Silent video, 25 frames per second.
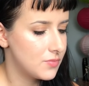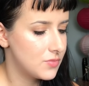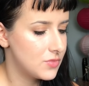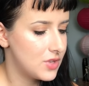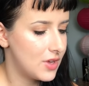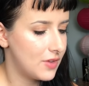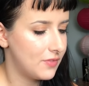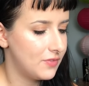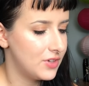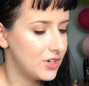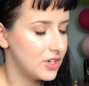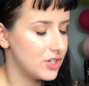
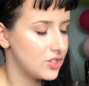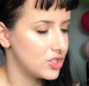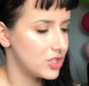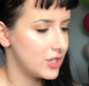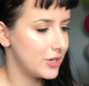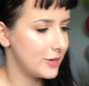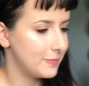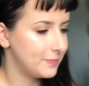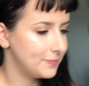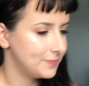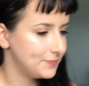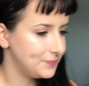Definition.
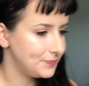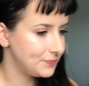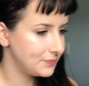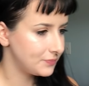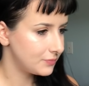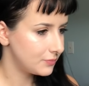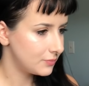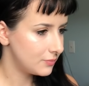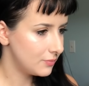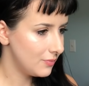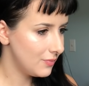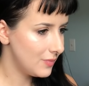
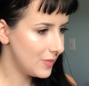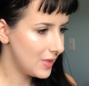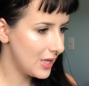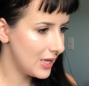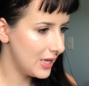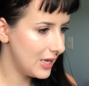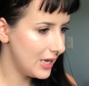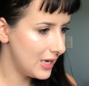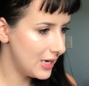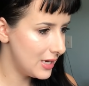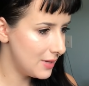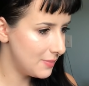
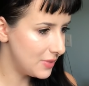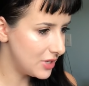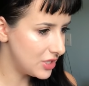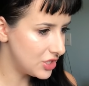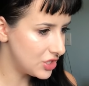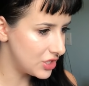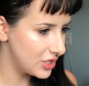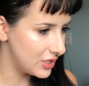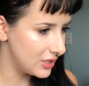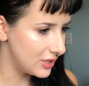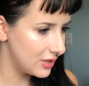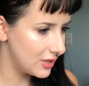
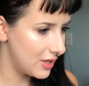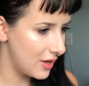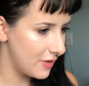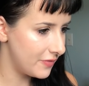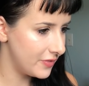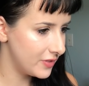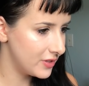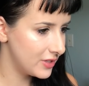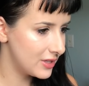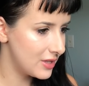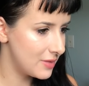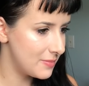Inhibition, a
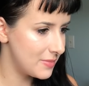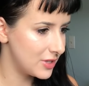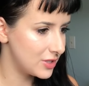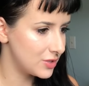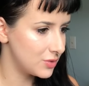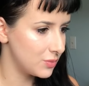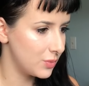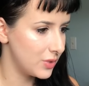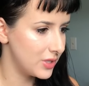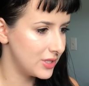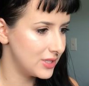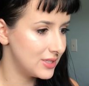feeling that
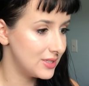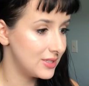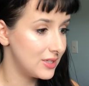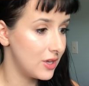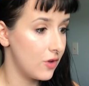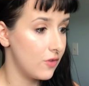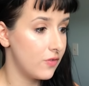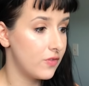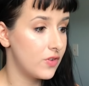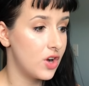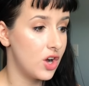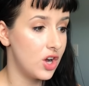makes one
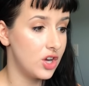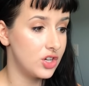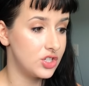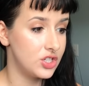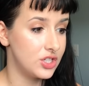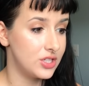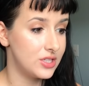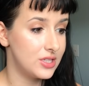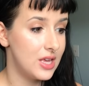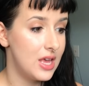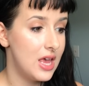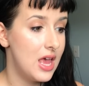
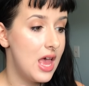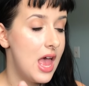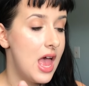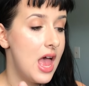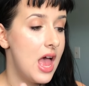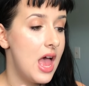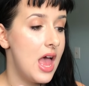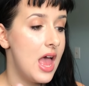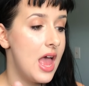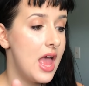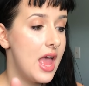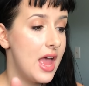self-conscious
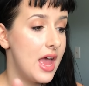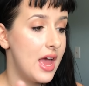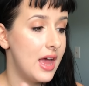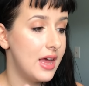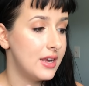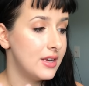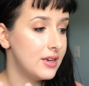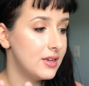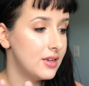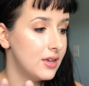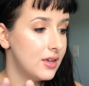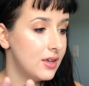
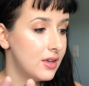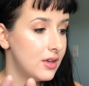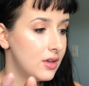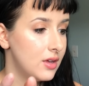and